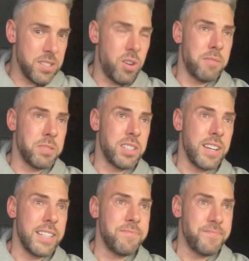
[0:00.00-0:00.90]
at times
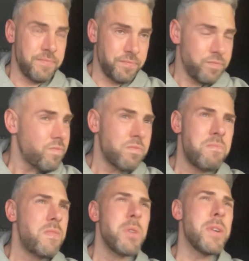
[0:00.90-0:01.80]
today,
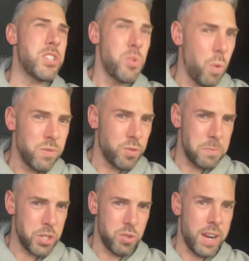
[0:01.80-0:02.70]
which you want from
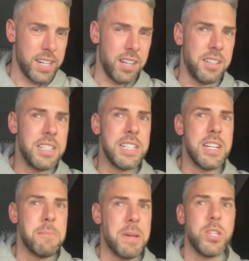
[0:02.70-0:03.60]
a striker,
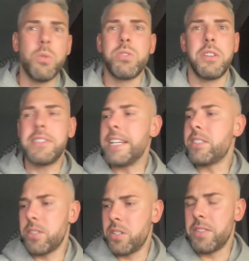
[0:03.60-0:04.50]
but you also need
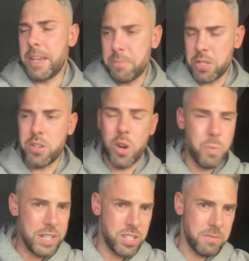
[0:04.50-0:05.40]
them to know
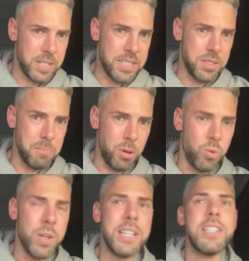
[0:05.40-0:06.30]
when to release the
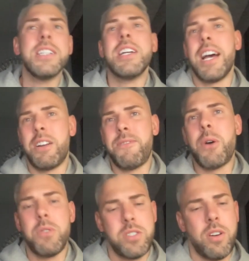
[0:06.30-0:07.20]
ball. And I
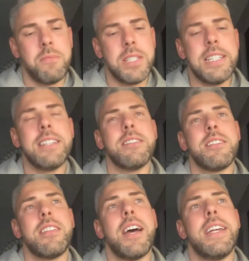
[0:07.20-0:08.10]
felt at times he didn't
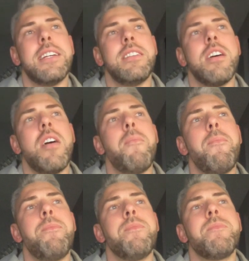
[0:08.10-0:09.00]
today. And